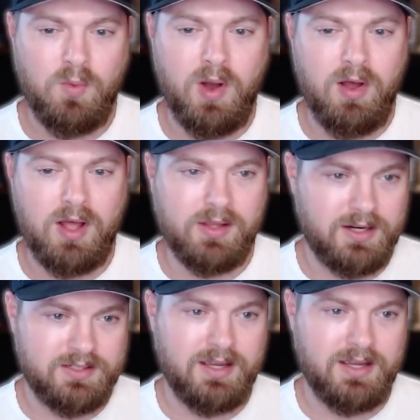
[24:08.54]
well, a lot
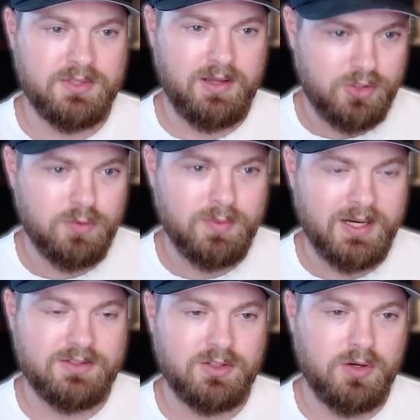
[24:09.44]
of times a human
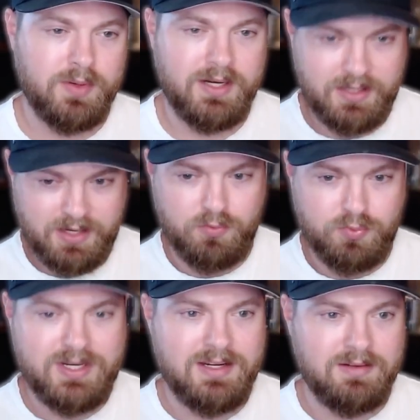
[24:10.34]
has to go in and kind of
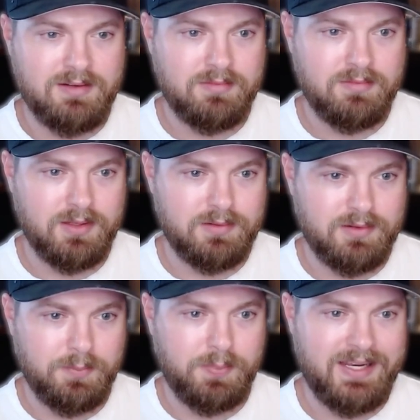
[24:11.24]
read the
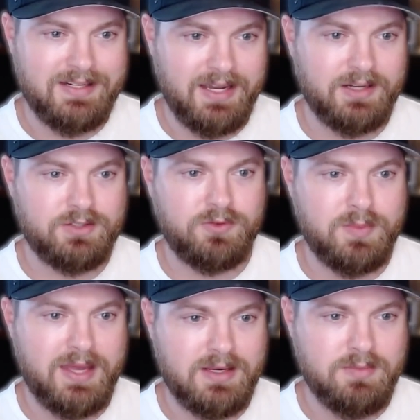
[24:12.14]
plain text from
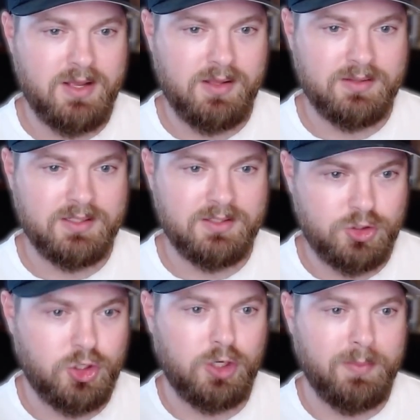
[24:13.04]
that email and then
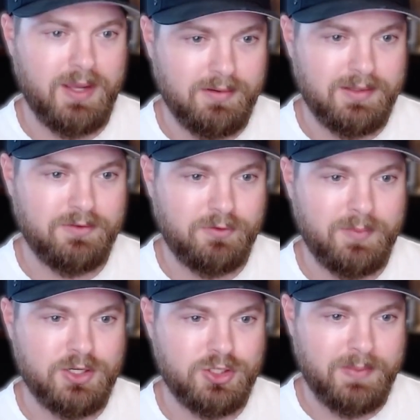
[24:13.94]
determine the
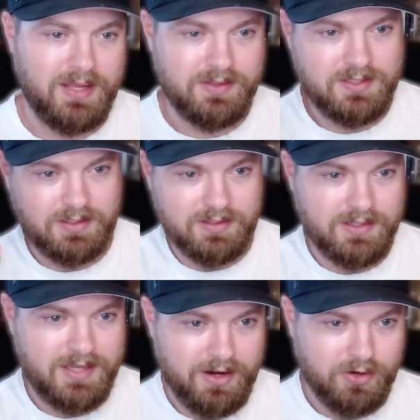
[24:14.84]
information about the
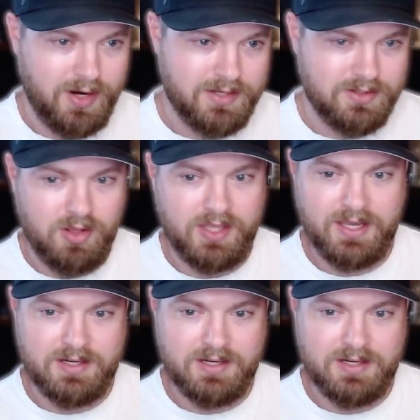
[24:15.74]
ticket, categorize it, all that